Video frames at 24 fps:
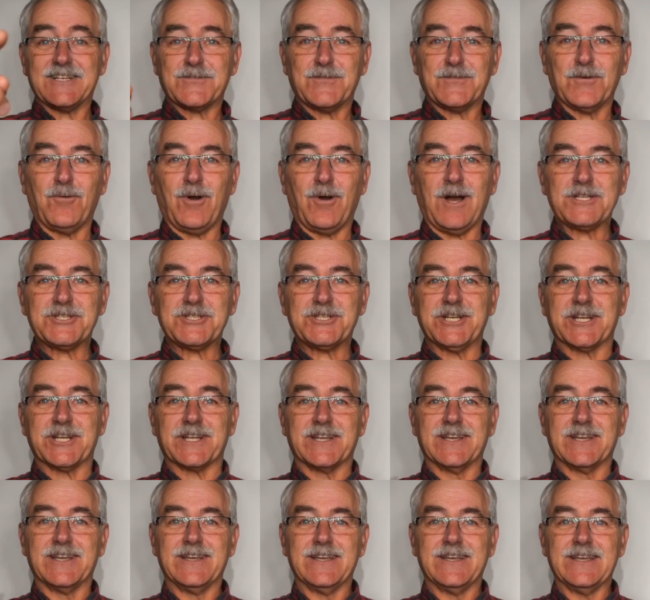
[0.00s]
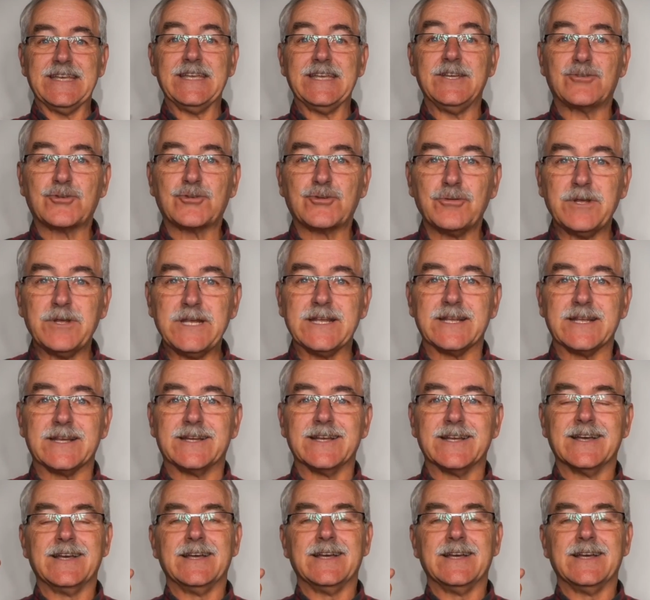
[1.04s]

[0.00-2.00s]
for watching. Intrigued?